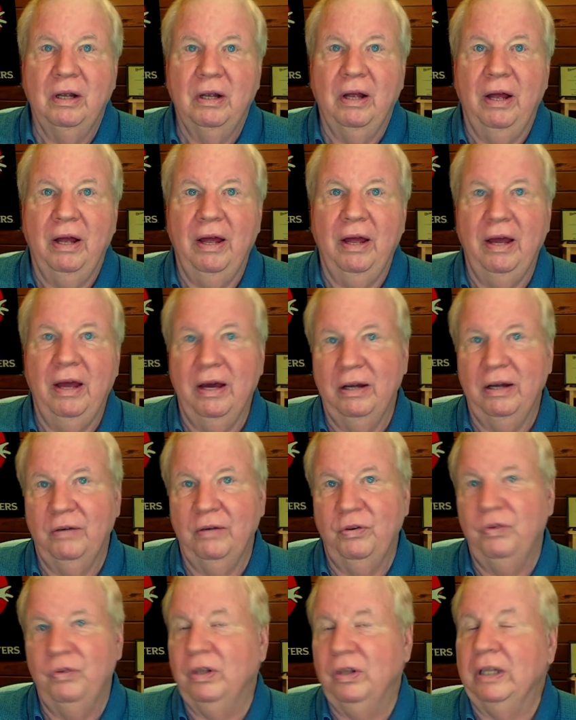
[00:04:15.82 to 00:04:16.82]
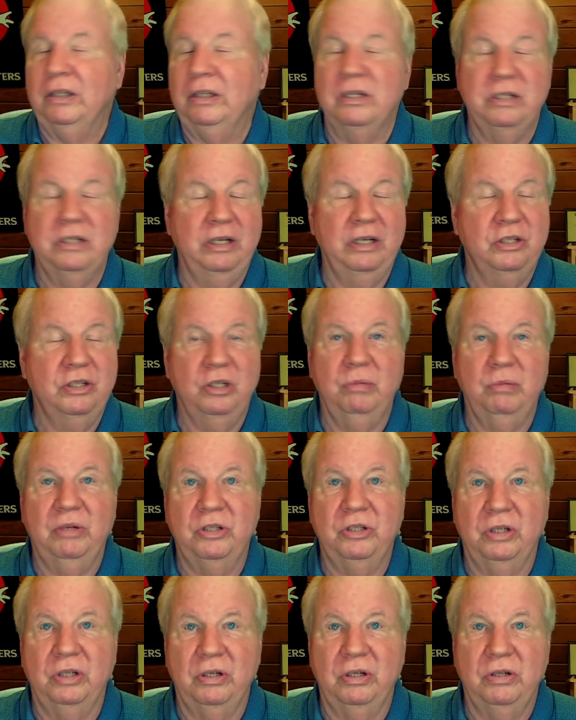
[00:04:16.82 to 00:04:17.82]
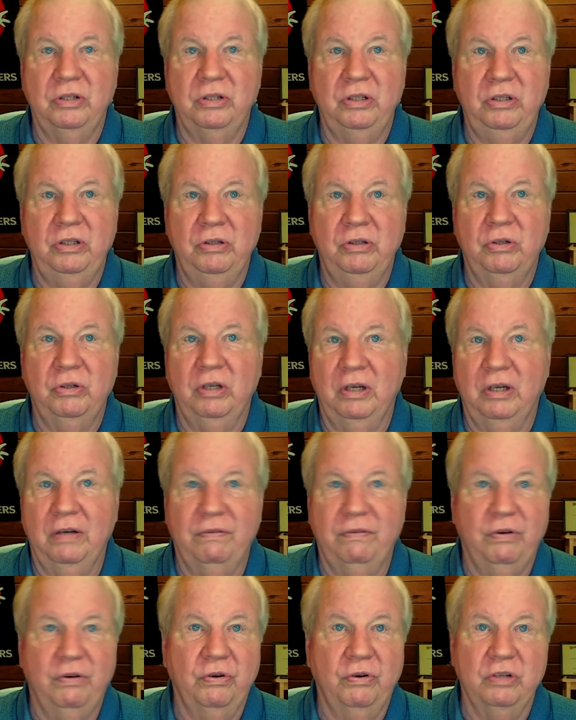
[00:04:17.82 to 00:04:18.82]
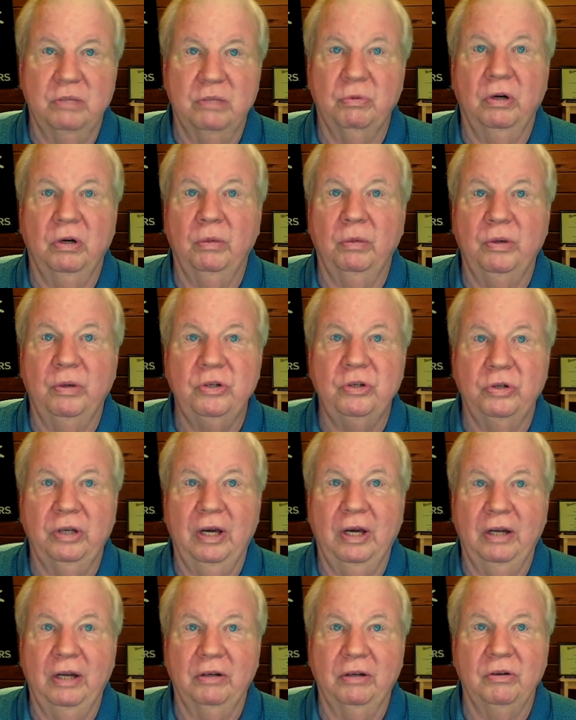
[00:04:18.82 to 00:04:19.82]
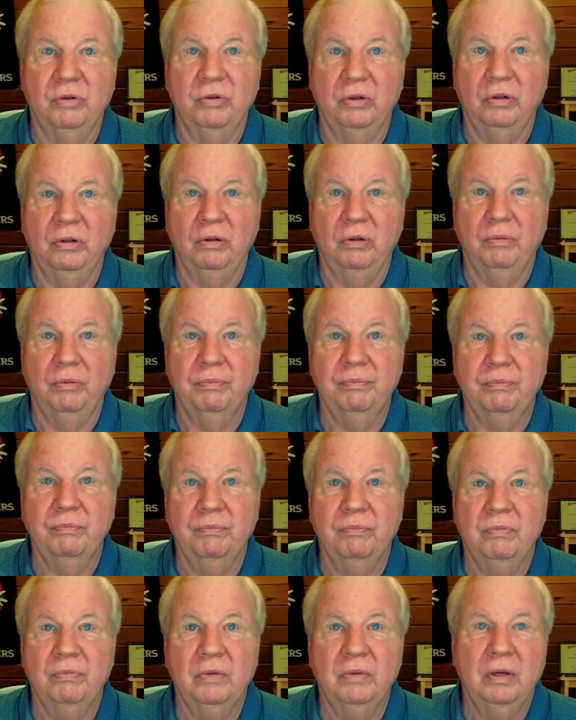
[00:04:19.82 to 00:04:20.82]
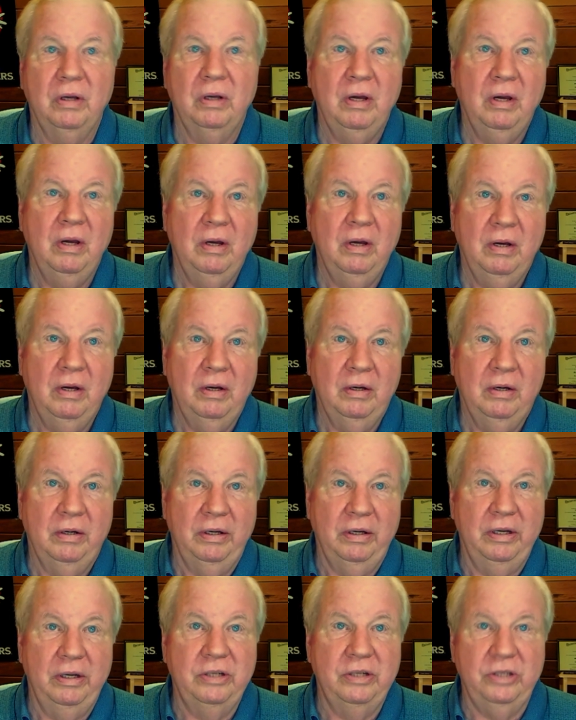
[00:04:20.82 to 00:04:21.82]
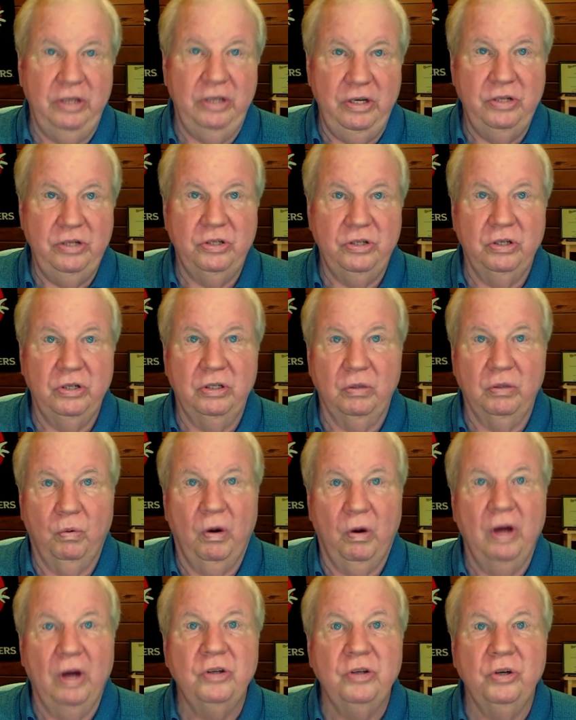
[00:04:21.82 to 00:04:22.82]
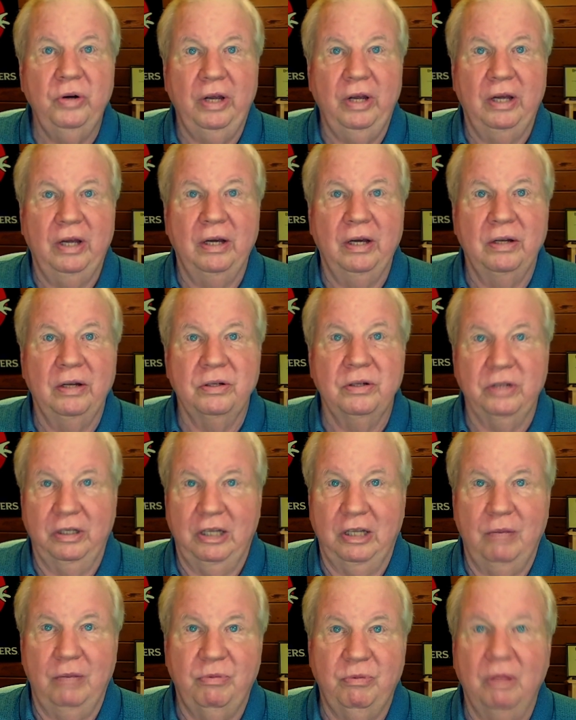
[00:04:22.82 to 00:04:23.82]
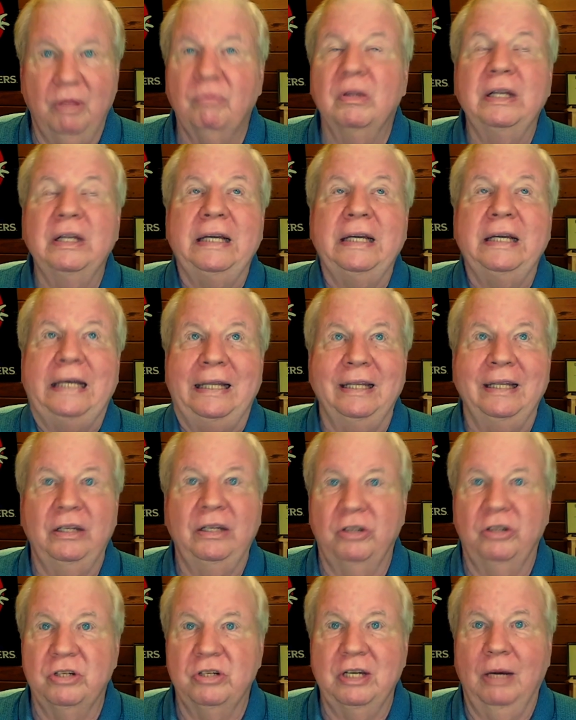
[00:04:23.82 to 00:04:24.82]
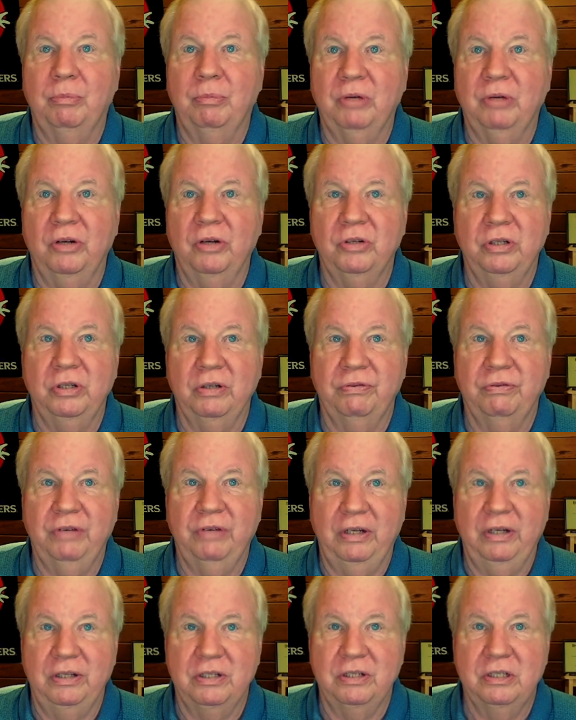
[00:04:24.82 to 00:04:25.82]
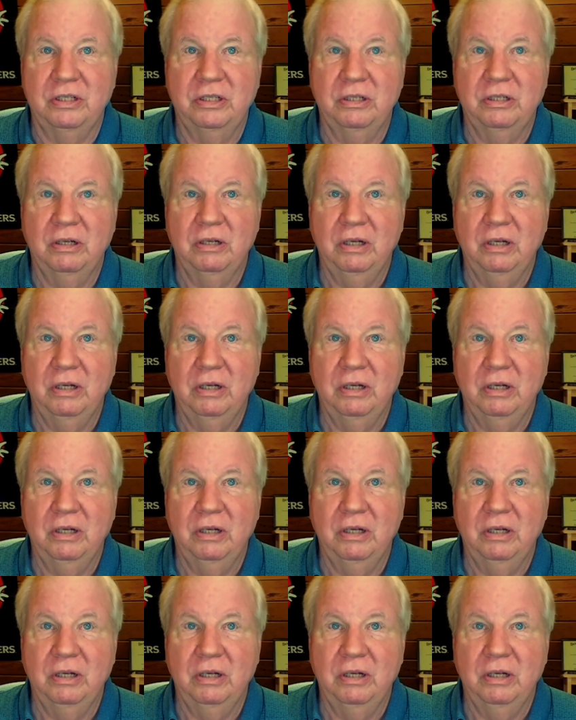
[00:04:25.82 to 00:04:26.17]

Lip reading: And if you feel like this takes too much energy, you can focus more on what you can control. It's easier to wash your hands and keep them clean than to stop touching your face.